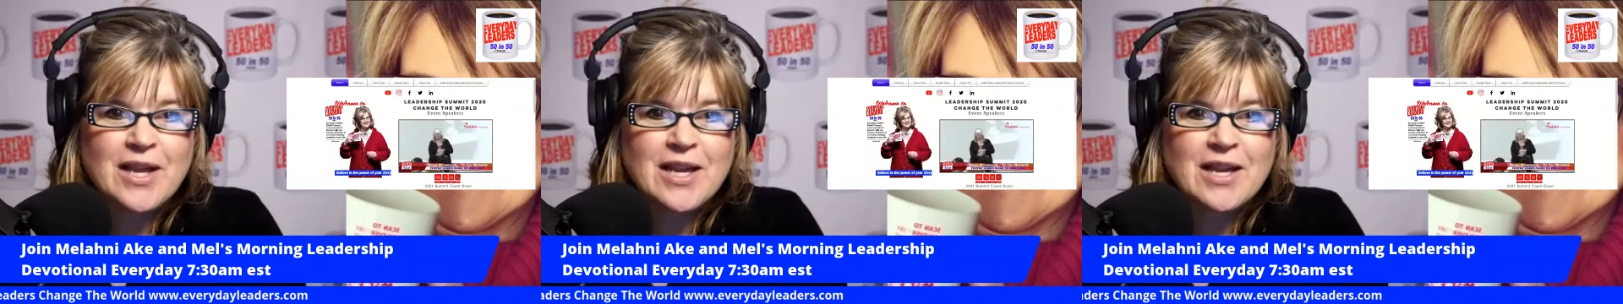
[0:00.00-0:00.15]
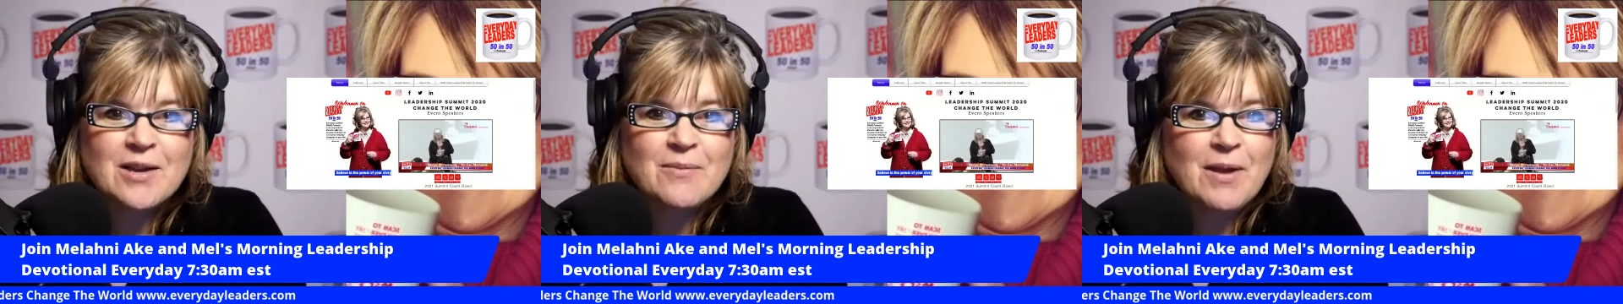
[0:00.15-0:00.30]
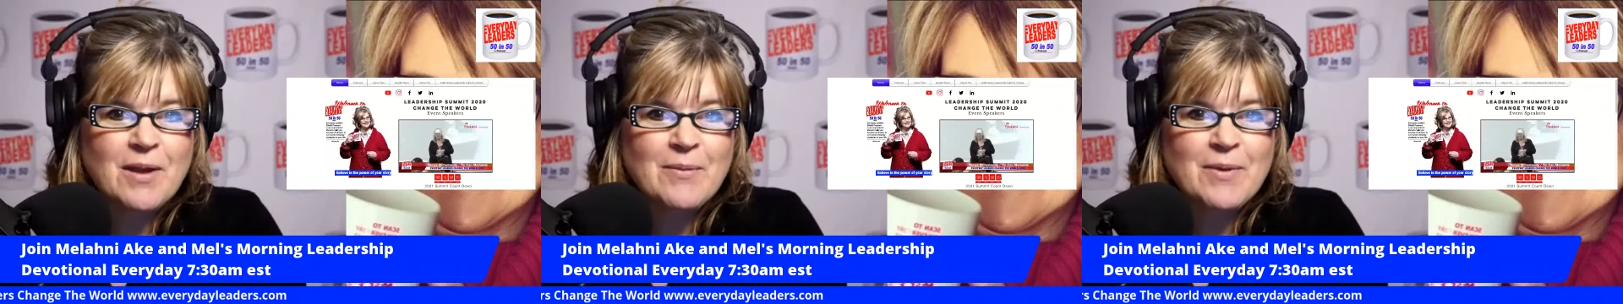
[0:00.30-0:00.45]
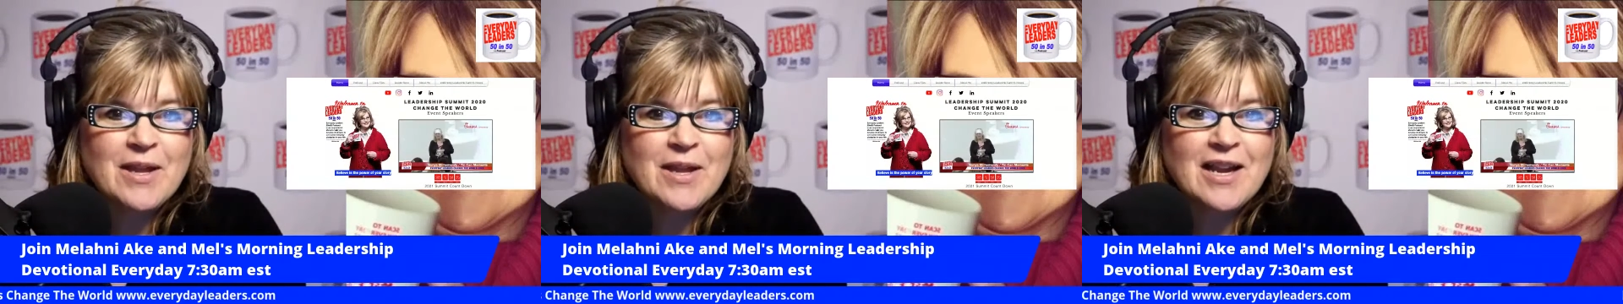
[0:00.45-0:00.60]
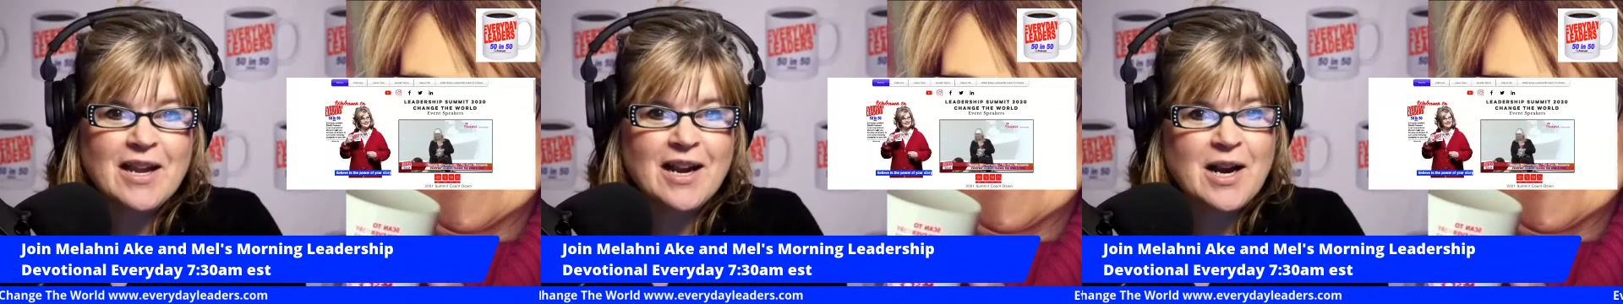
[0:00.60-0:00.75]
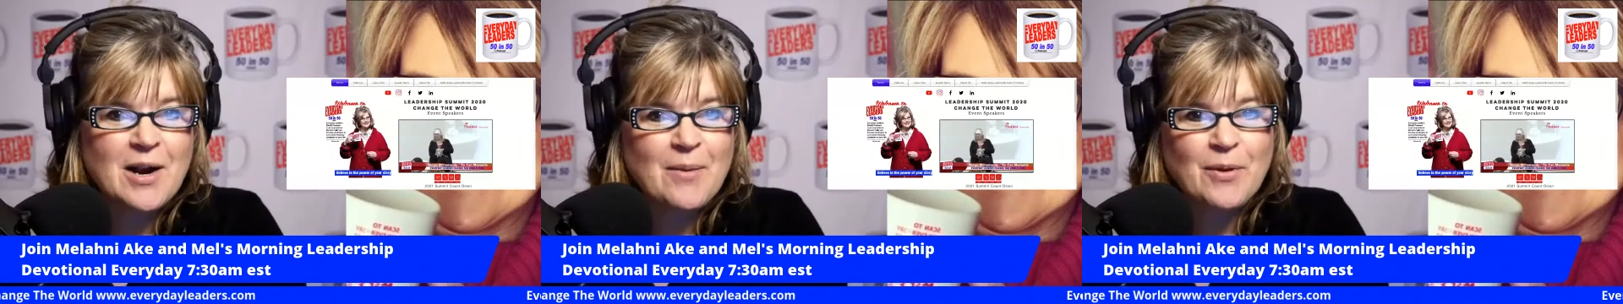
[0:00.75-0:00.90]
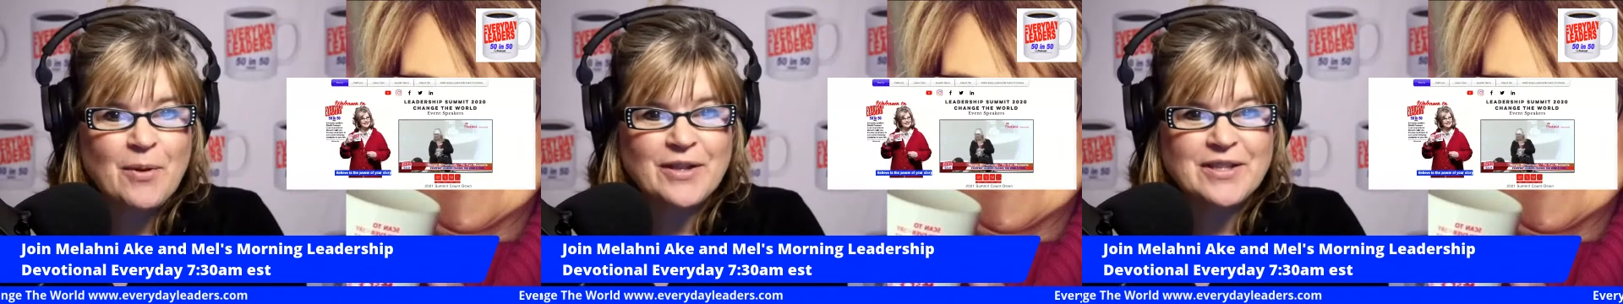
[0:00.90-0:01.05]
maybe a
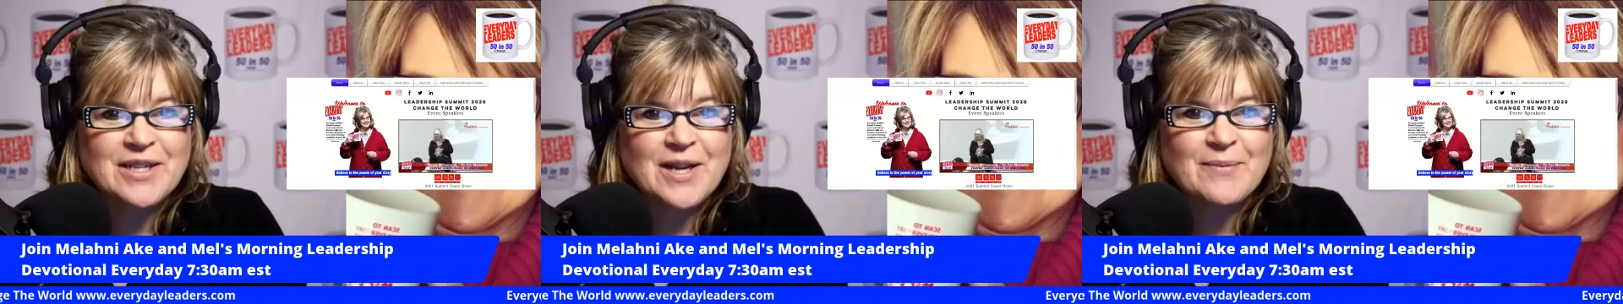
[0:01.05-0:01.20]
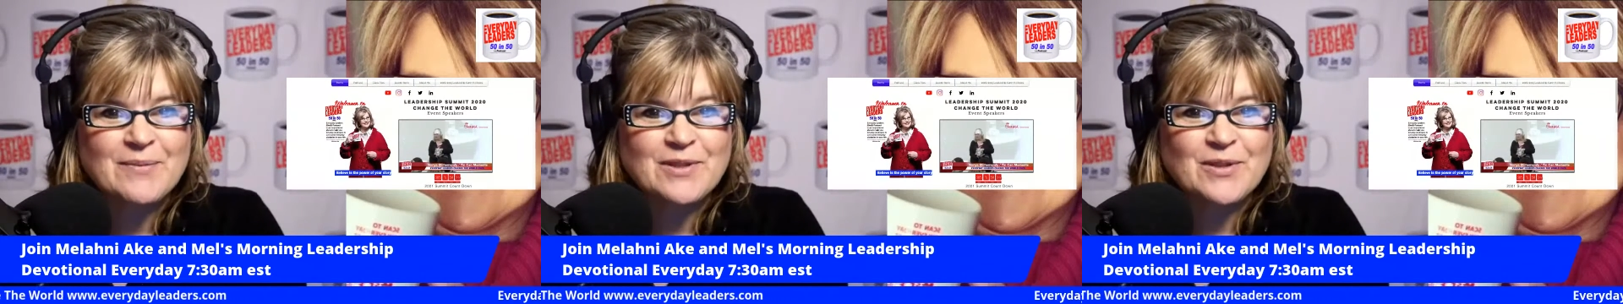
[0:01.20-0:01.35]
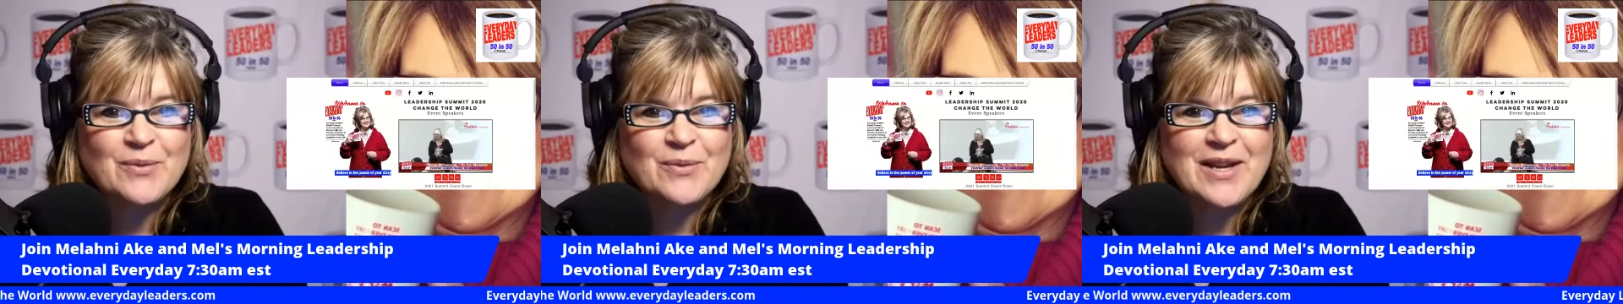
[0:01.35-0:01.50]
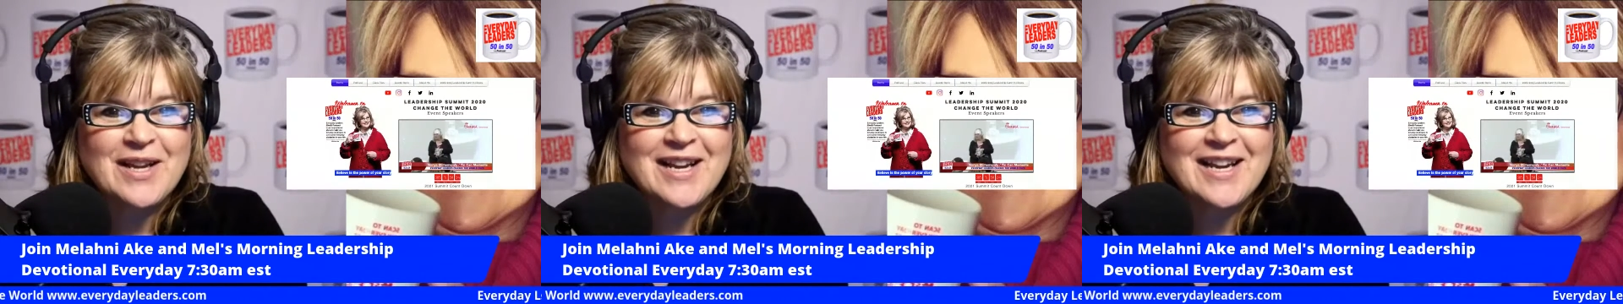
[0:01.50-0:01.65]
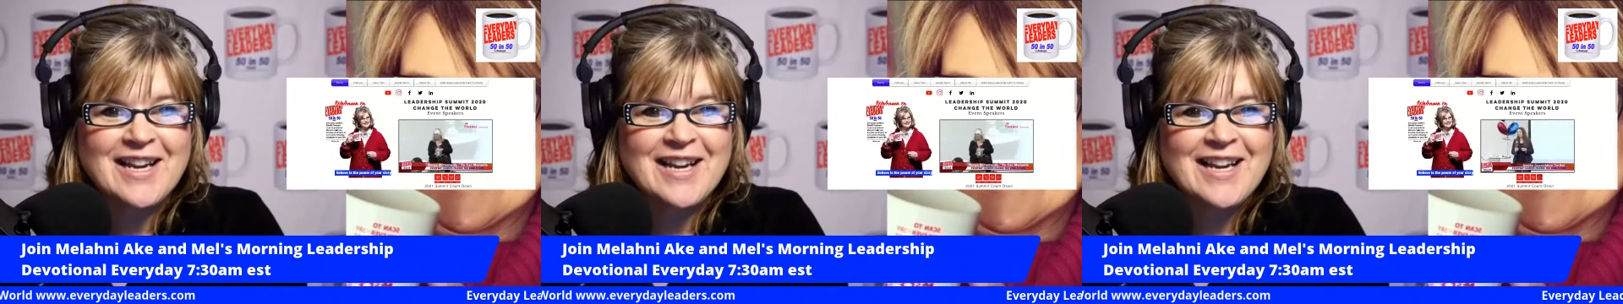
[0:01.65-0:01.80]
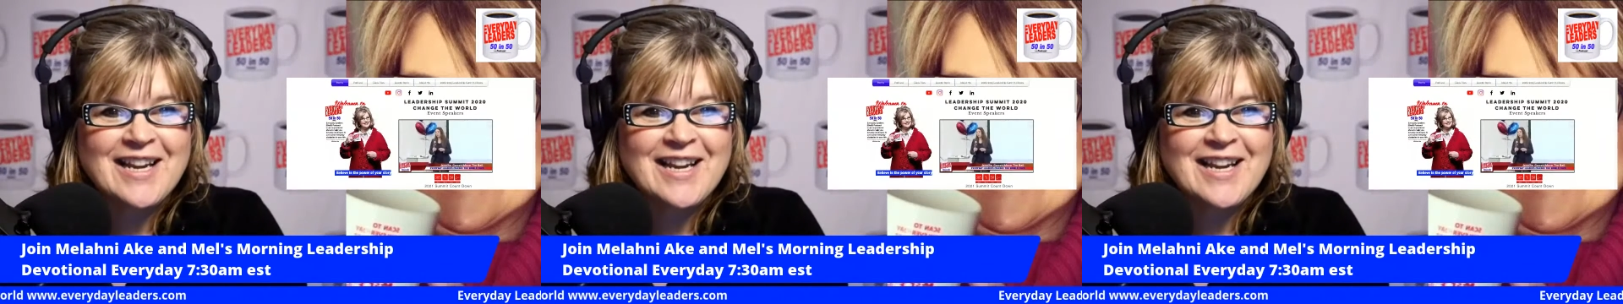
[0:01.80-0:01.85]
couple of times a week,